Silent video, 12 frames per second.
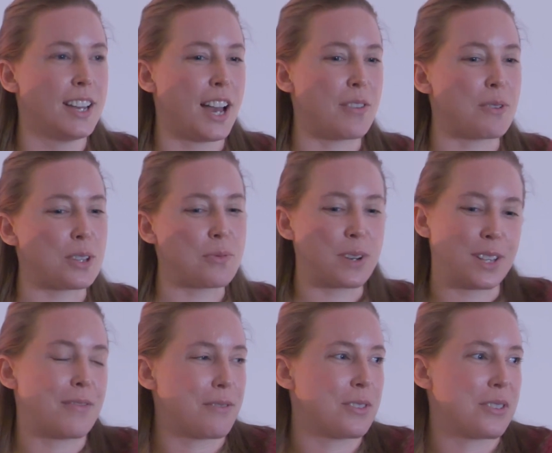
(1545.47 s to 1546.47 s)
I really wanted
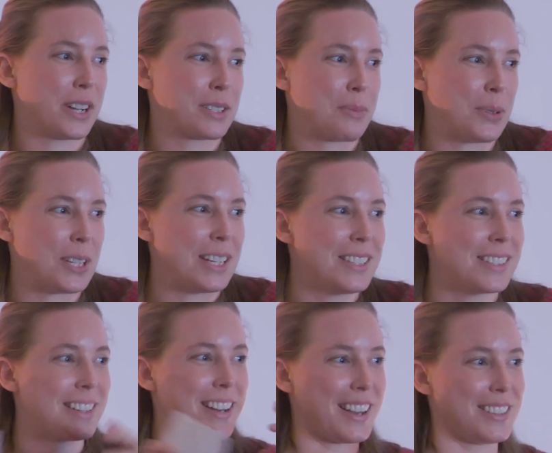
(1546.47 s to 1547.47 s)
them for their expertise
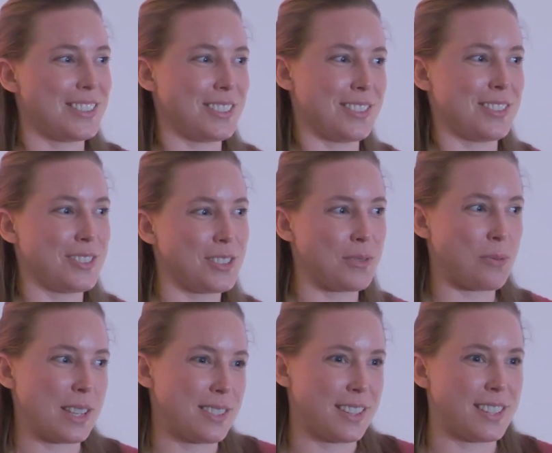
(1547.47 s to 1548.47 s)
and not just to
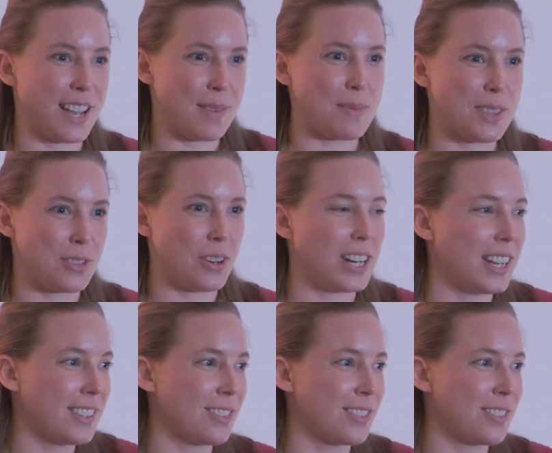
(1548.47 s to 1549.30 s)
waste the time in the training.